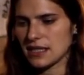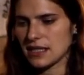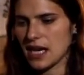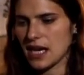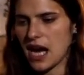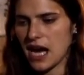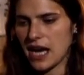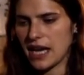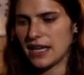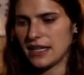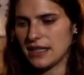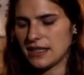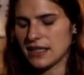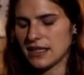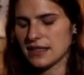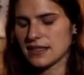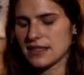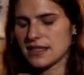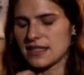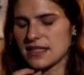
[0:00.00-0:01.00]
kind,
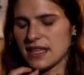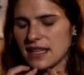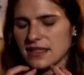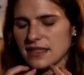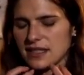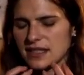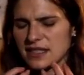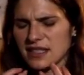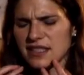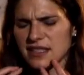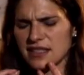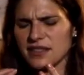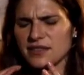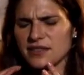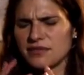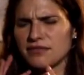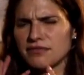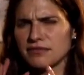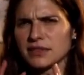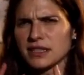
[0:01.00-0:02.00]
and
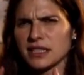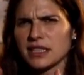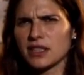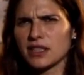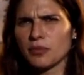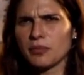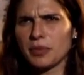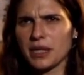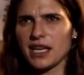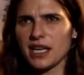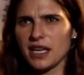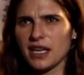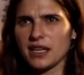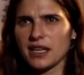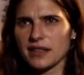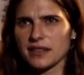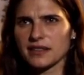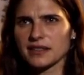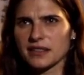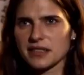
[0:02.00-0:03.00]
sensitive little
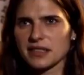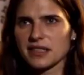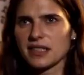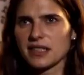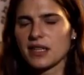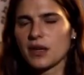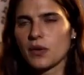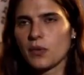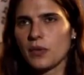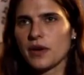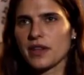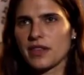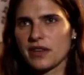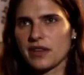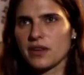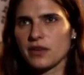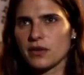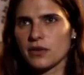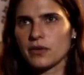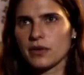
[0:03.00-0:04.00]
beings
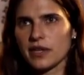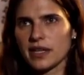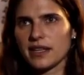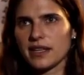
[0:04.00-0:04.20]
with you,